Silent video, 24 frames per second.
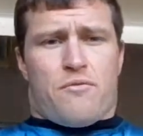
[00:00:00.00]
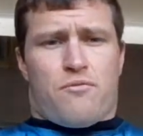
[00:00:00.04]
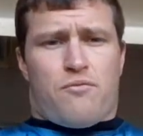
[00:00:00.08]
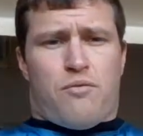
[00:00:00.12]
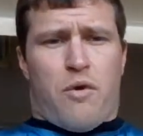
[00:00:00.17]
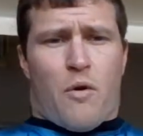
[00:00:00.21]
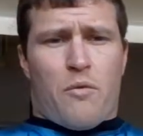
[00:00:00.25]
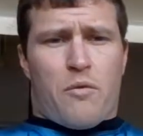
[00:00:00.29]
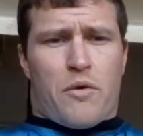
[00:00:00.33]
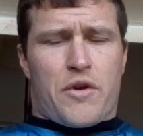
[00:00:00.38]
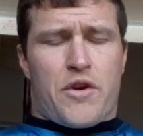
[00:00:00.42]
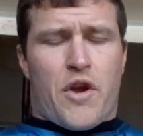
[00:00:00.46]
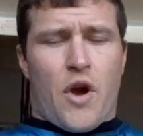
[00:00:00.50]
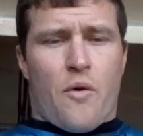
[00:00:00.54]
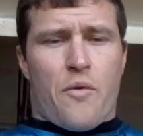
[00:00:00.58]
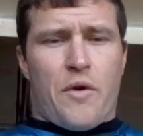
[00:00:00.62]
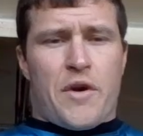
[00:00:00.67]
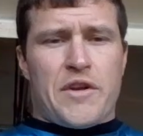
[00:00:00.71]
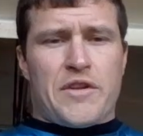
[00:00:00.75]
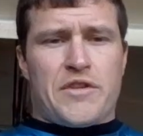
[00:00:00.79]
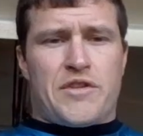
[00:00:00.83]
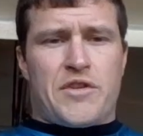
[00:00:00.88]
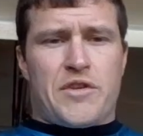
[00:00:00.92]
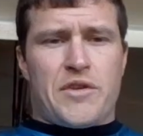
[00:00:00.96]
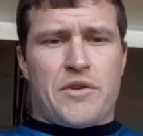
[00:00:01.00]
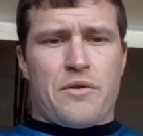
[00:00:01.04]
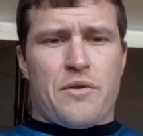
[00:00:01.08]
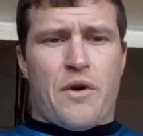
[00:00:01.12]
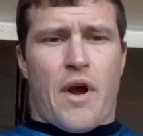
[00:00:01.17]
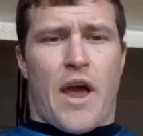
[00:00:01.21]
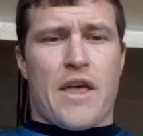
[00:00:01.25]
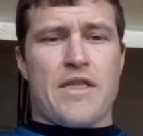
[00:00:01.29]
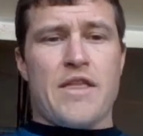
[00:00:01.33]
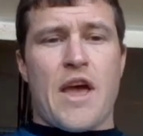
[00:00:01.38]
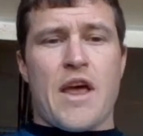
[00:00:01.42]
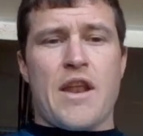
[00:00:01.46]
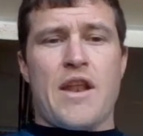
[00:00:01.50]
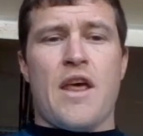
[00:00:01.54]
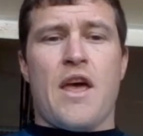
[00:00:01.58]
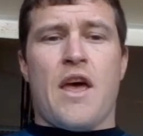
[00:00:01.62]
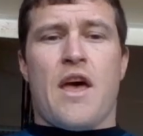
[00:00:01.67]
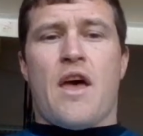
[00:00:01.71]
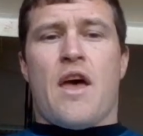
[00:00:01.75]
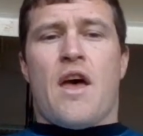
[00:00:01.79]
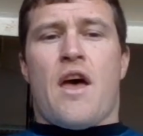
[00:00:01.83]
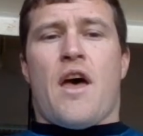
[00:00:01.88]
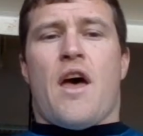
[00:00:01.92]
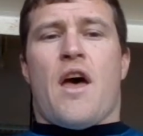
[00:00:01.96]
what we'll go into, and then
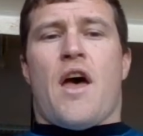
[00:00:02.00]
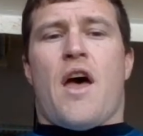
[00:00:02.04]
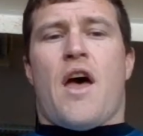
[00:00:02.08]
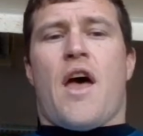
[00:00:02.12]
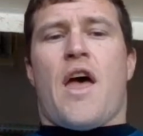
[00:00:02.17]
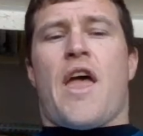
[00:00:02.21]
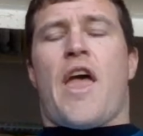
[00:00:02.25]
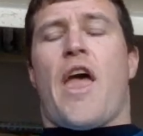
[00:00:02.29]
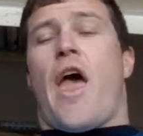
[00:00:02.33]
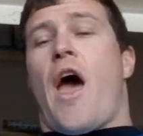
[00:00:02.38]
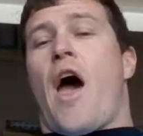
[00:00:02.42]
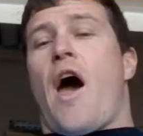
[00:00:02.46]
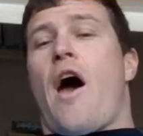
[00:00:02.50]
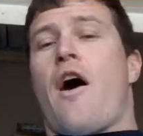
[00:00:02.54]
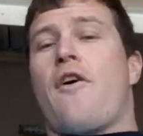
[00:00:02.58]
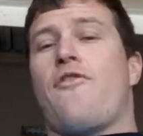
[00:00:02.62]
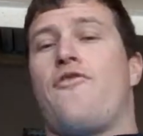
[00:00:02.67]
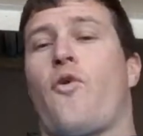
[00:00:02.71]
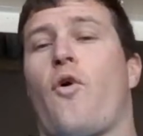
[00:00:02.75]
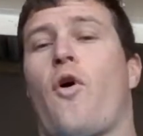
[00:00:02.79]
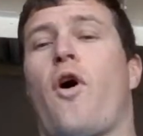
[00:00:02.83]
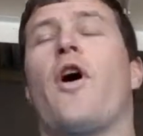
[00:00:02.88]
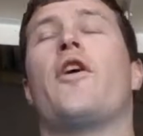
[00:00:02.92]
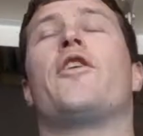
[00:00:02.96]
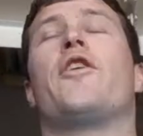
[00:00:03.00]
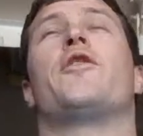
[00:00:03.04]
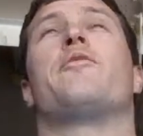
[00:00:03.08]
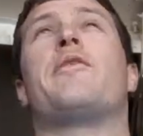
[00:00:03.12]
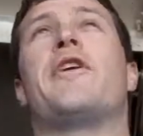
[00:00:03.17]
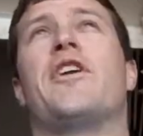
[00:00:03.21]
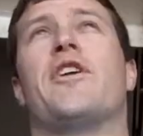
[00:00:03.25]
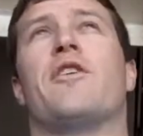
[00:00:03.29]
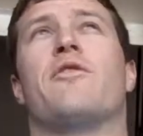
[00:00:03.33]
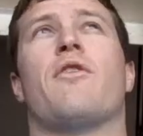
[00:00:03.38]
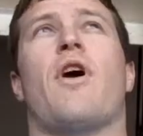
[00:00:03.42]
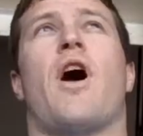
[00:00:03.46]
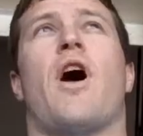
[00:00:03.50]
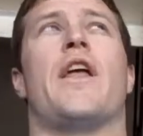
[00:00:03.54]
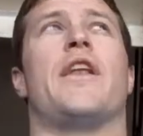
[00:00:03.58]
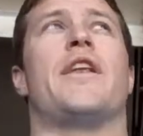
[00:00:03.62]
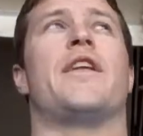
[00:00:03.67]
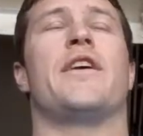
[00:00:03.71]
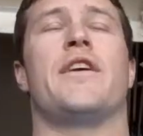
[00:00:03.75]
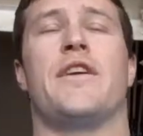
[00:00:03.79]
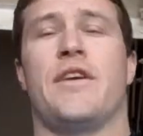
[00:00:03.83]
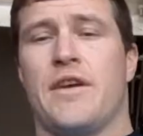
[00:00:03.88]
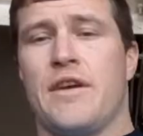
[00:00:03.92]
a 400-meter run.